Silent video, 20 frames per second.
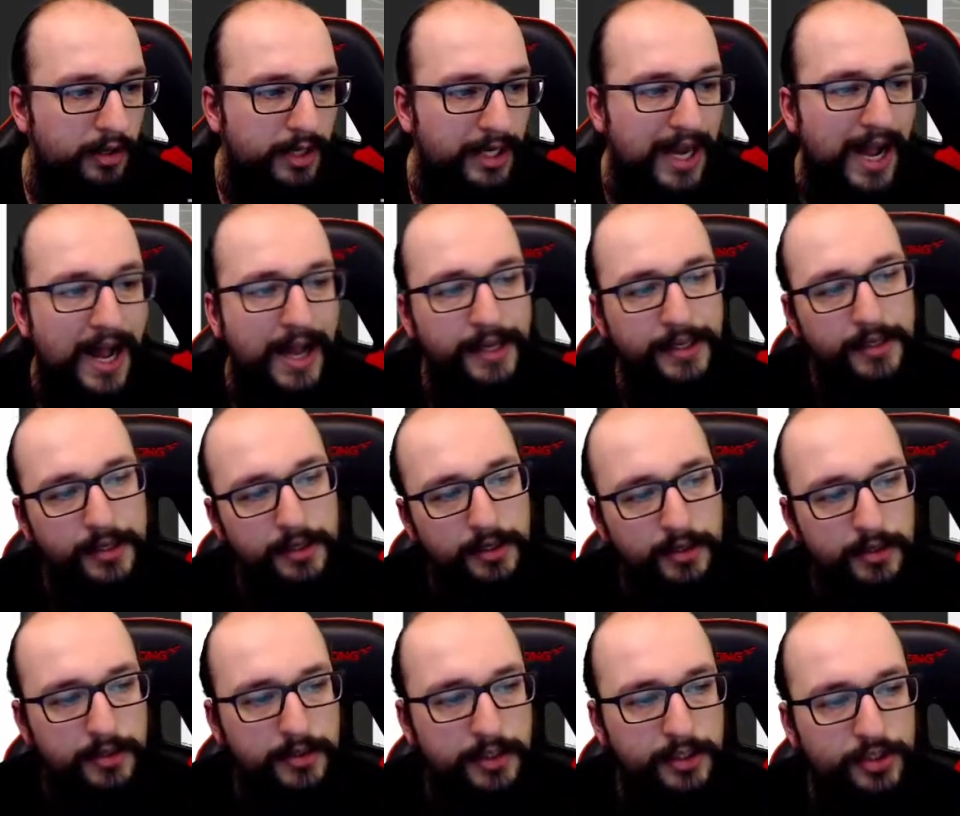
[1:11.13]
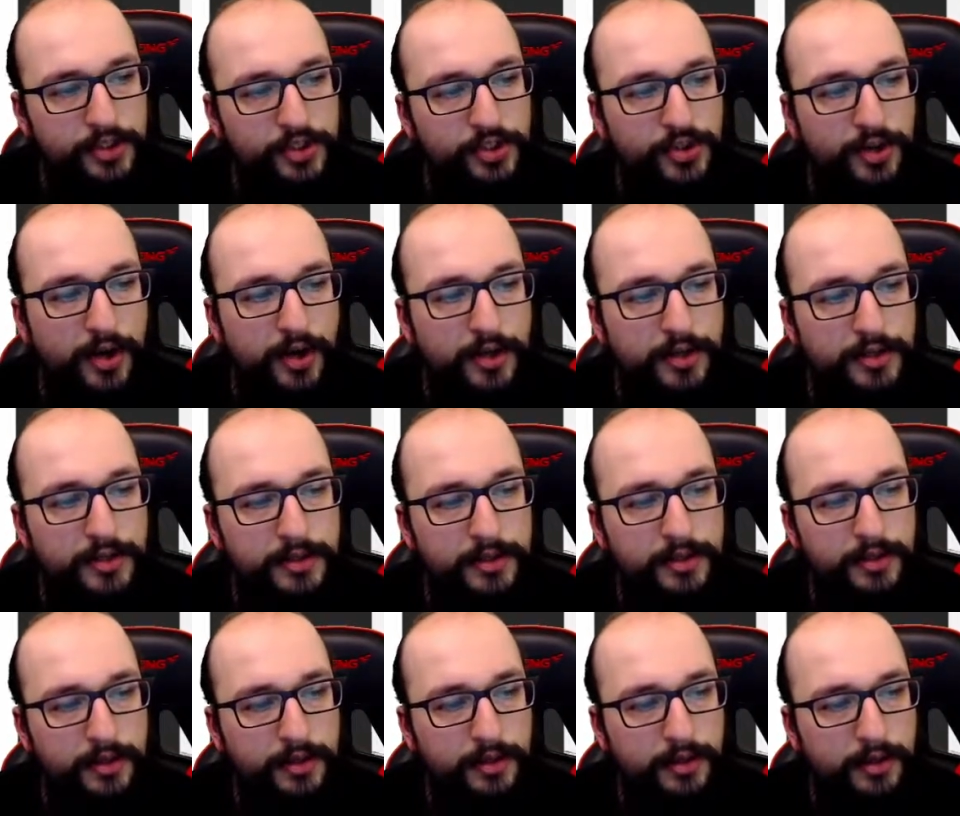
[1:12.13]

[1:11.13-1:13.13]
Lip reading: Kinda, because it starts,